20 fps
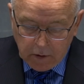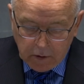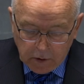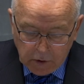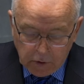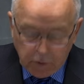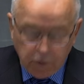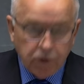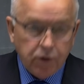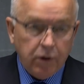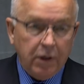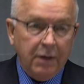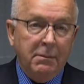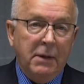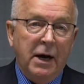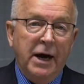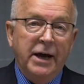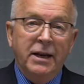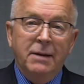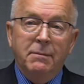You shall
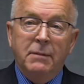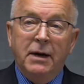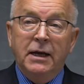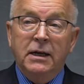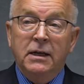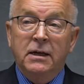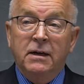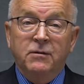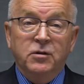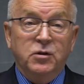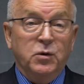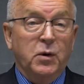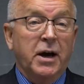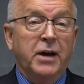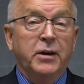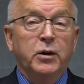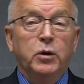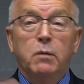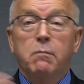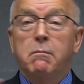abide in my love. So how
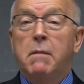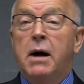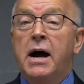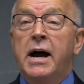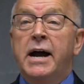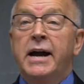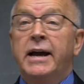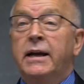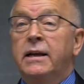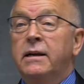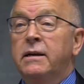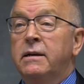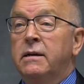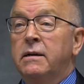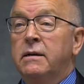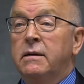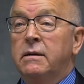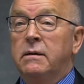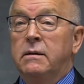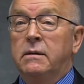do you abide
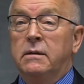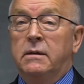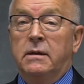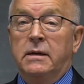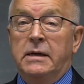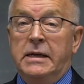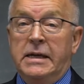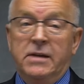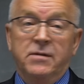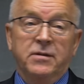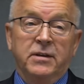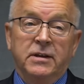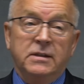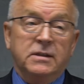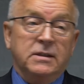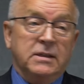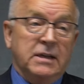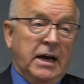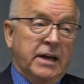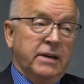in
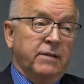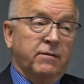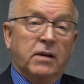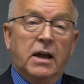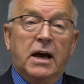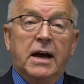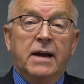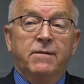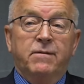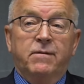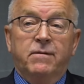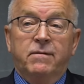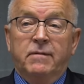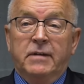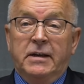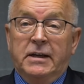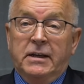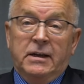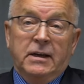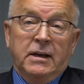this kind of life,
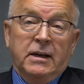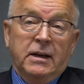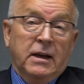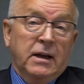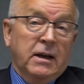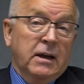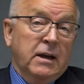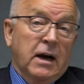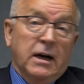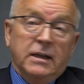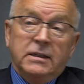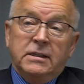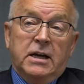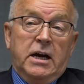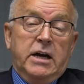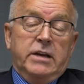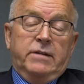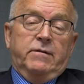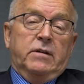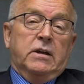in God's
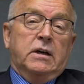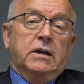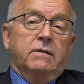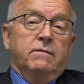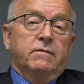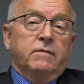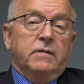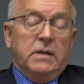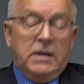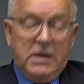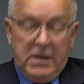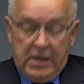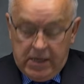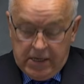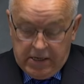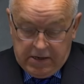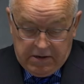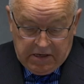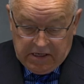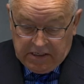kind of love?
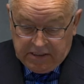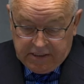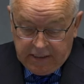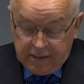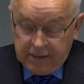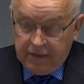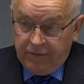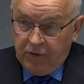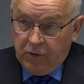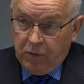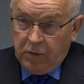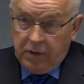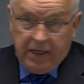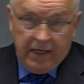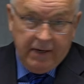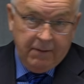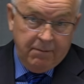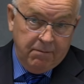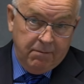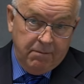He says, if you
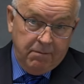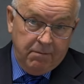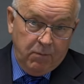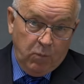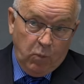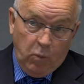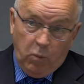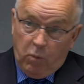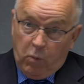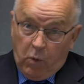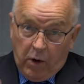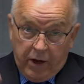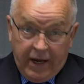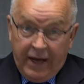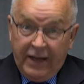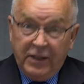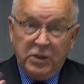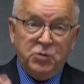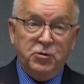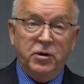keep what I
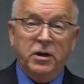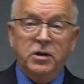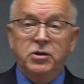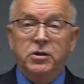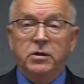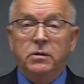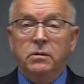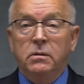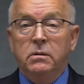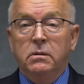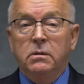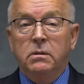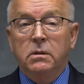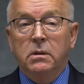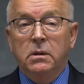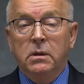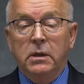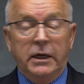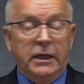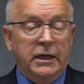instruct you.
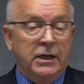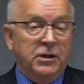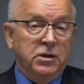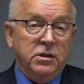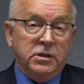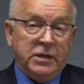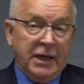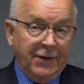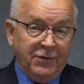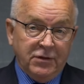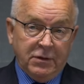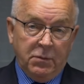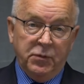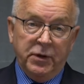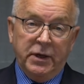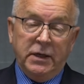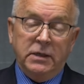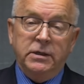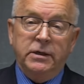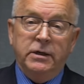And I just gave some
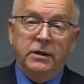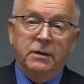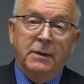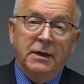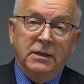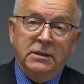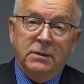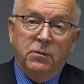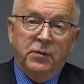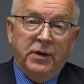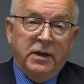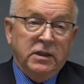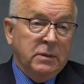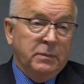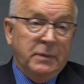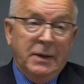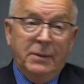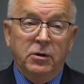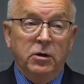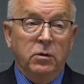things here about some things that
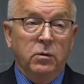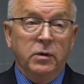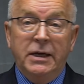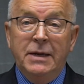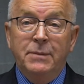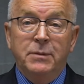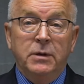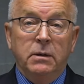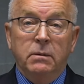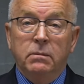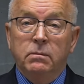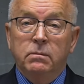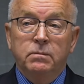people don't keep it.